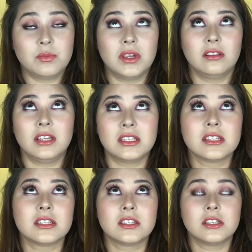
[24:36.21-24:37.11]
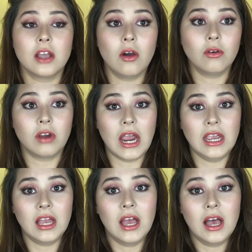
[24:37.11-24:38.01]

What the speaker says: Purelyse is so great.